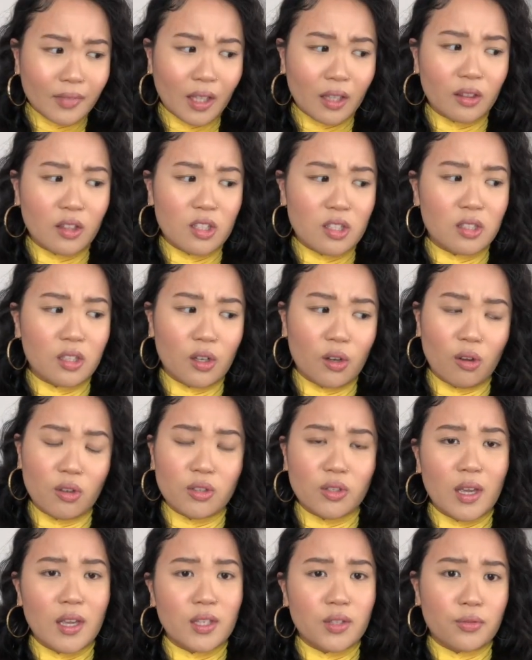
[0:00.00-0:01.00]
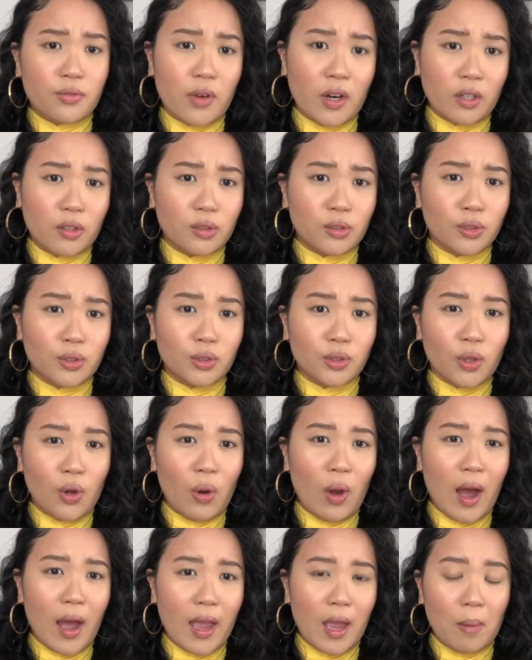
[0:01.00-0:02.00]
This look also has freckles, so
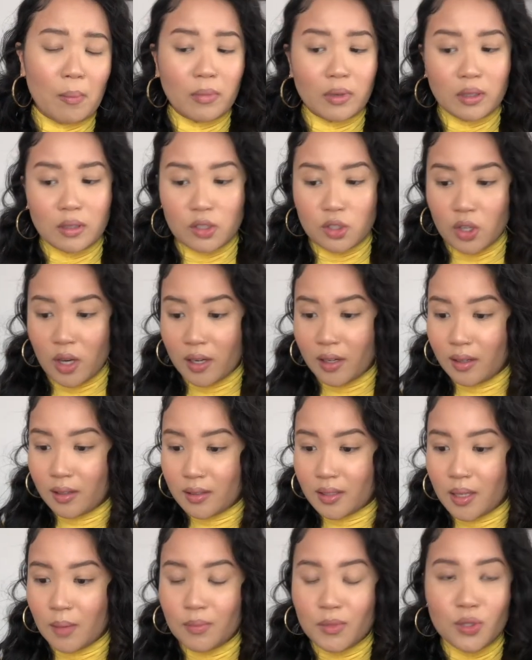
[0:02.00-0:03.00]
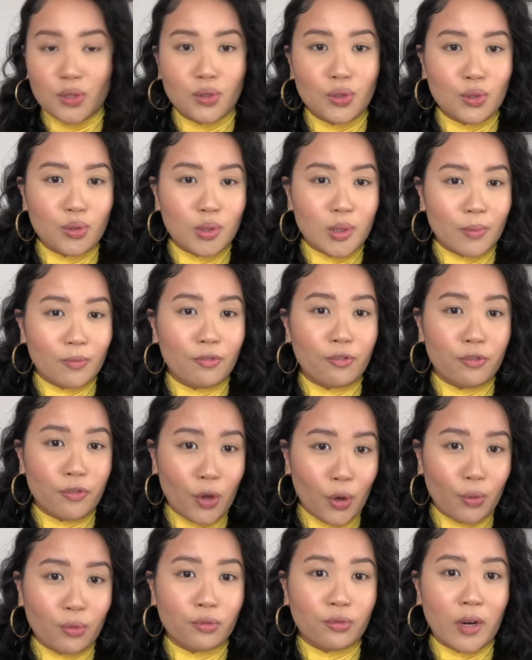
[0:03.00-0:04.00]
I am gonna try to attempt to do some
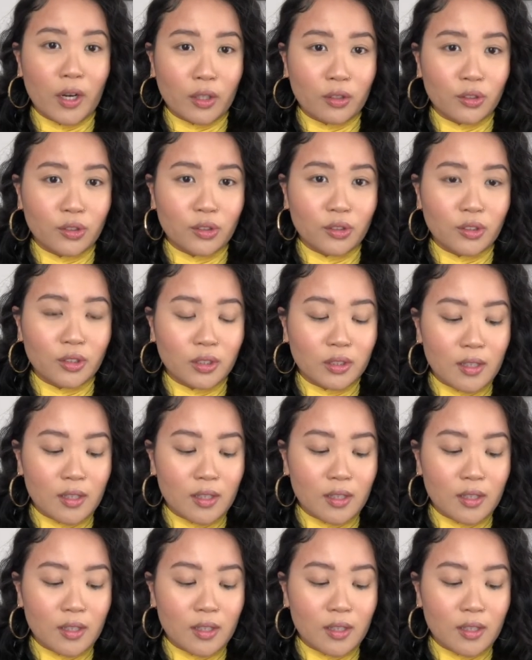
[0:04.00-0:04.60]
faux freckles.